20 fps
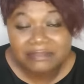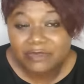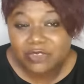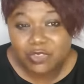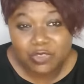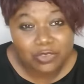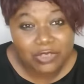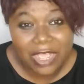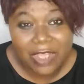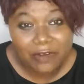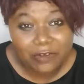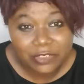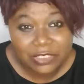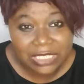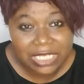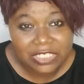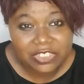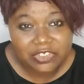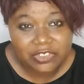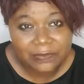to your own
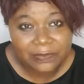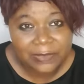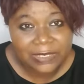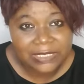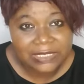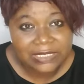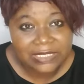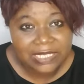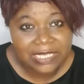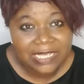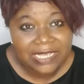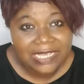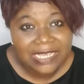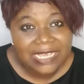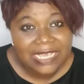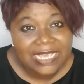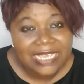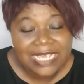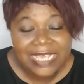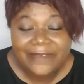detriment.
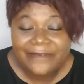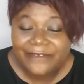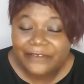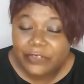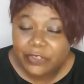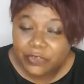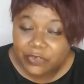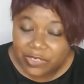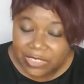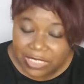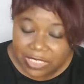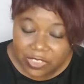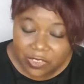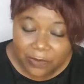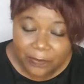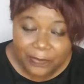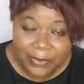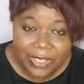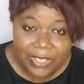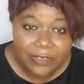If you
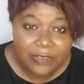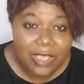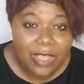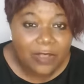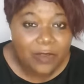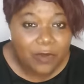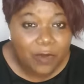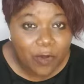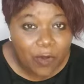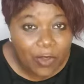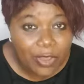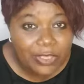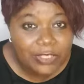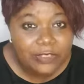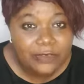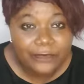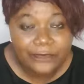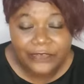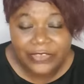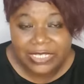disobey, you are going
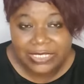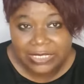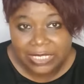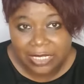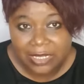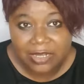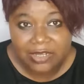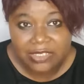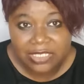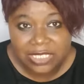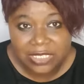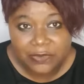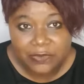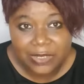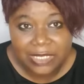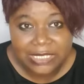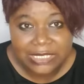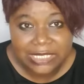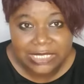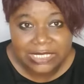to face the
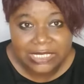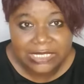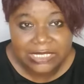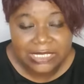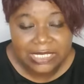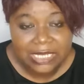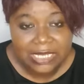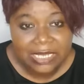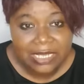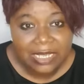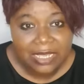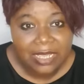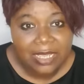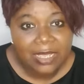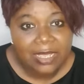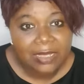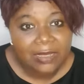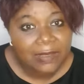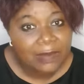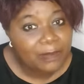consequences.
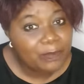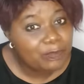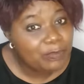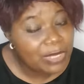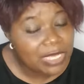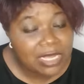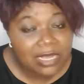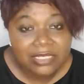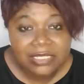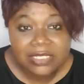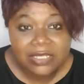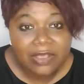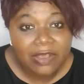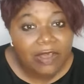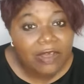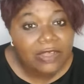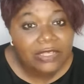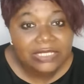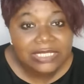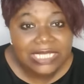Because
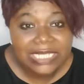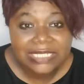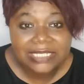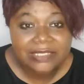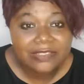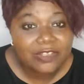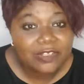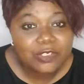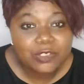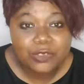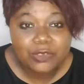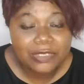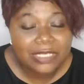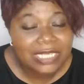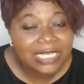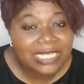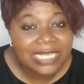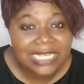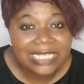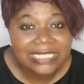God is not
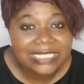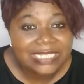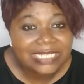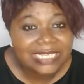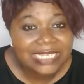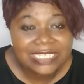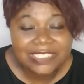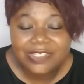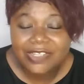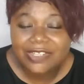doing it. He's